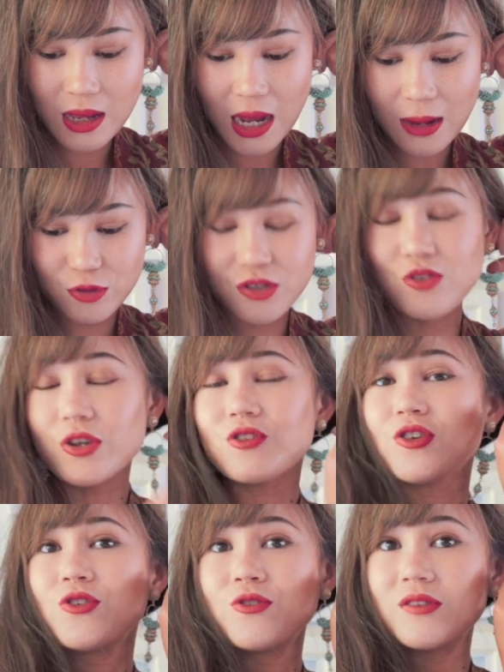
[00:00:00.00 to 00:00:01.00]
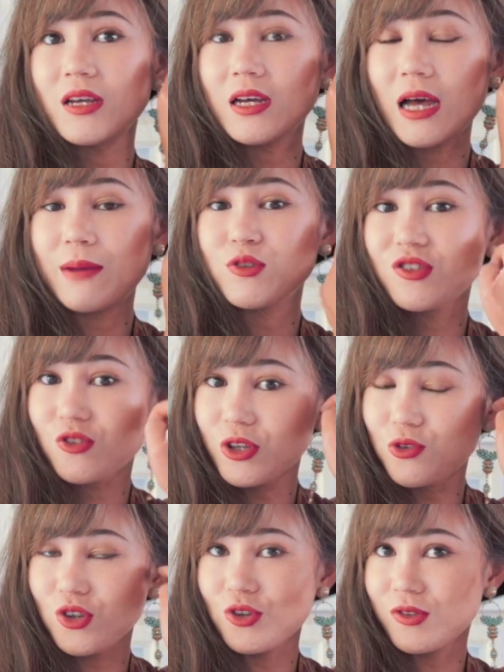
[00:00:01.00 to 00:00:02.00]
I'm just going to use
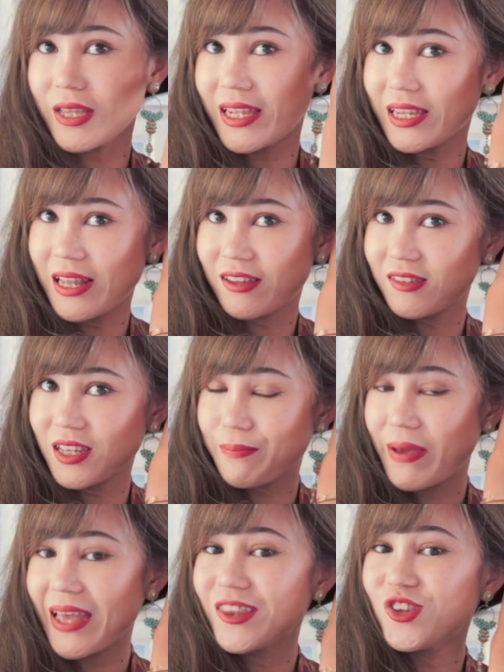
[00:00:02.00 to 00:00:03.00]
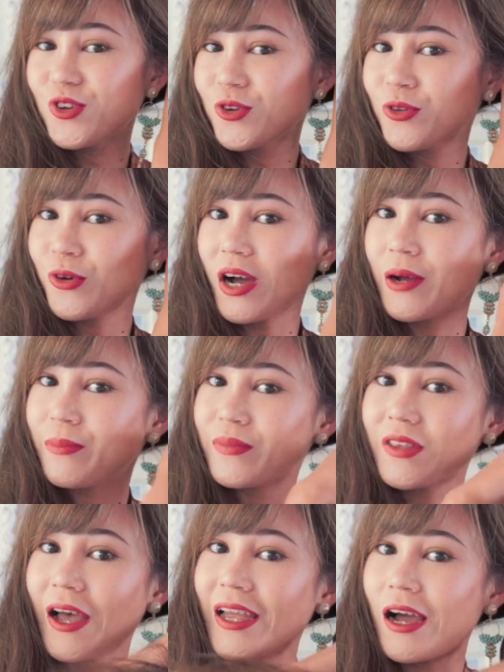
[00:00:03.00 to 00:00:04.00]
an elastic band to
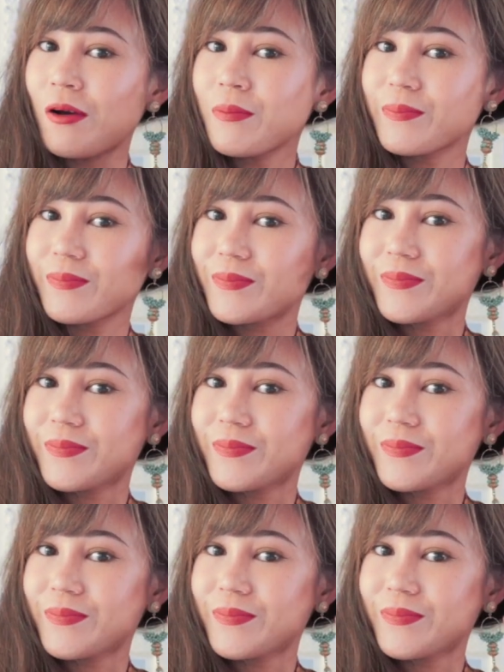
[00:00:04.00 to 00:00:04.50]
tie up.